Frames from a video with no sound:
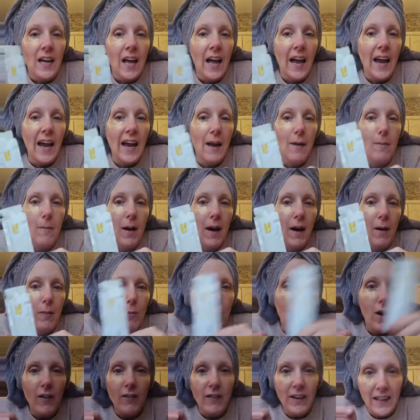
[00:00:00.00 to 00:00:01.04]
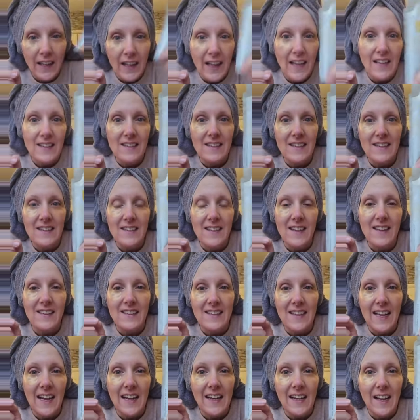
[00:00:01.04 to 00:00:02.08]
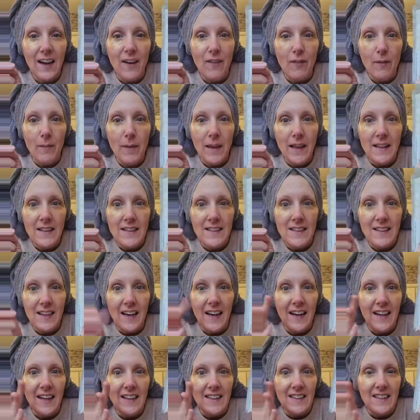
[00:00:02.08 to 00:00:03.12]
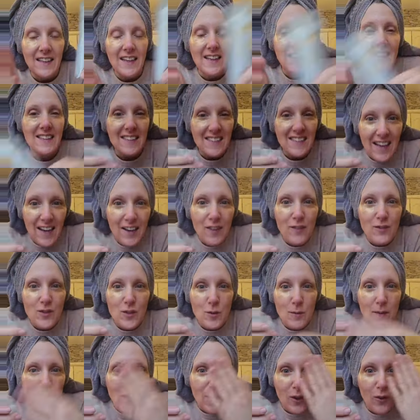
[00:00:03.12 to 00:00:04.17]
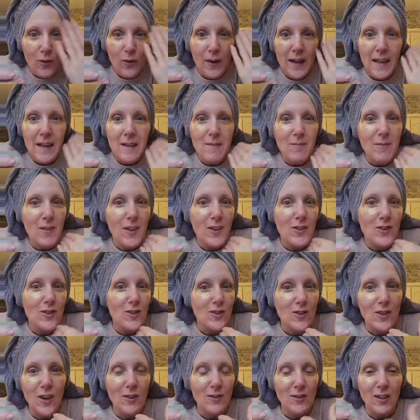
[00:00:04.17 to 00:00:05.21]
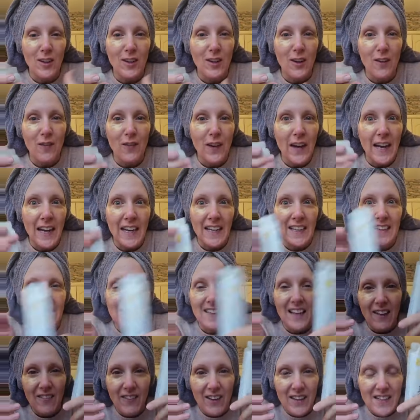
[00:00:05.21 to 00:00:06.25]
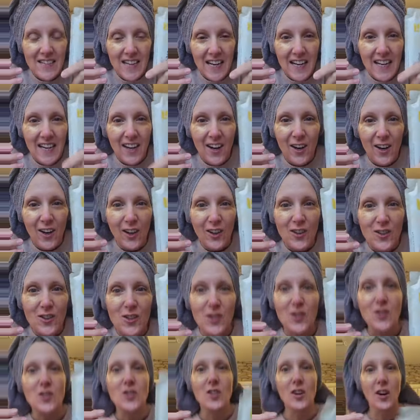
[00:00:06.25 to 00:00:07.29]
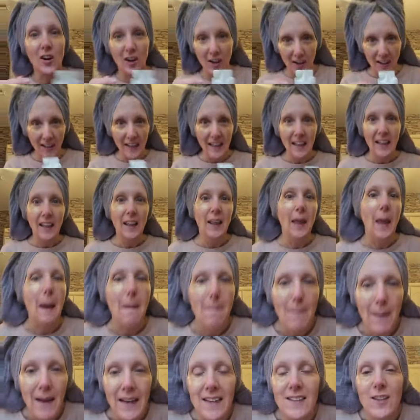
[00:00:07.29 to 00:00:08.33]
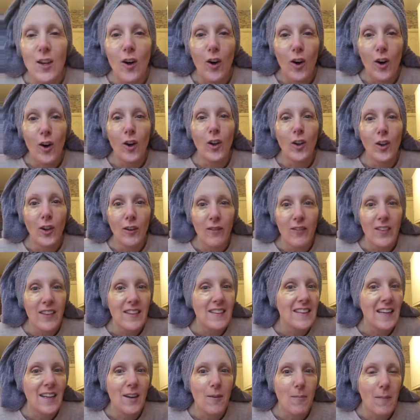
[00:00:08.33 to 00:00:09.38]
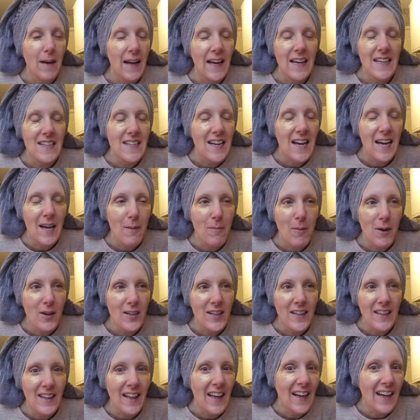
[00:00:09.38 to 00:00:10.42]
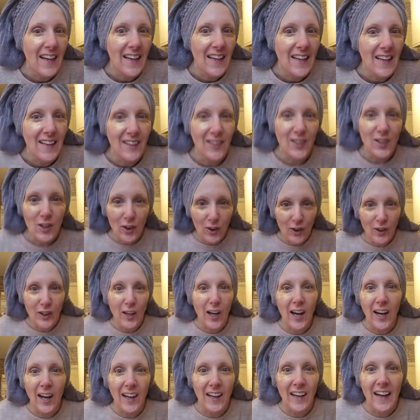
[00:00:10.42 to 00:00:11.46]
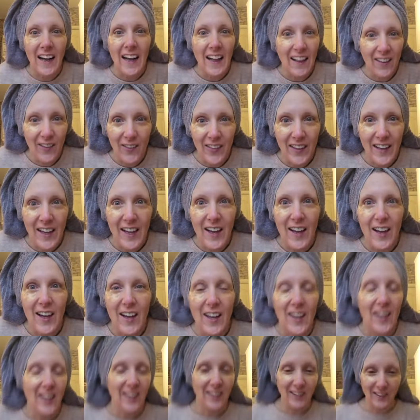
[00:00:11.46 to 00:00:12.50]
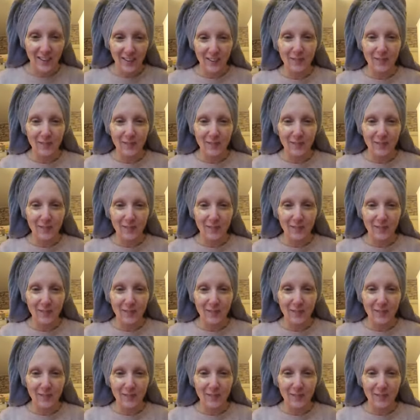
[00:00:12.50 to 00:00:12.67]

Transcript: And what I realised is that skincare from the inside, instead of doing a cream that just goes on your face, if I take a collagen shot, it makes all of the skin on my entire body, like, younger, healthier,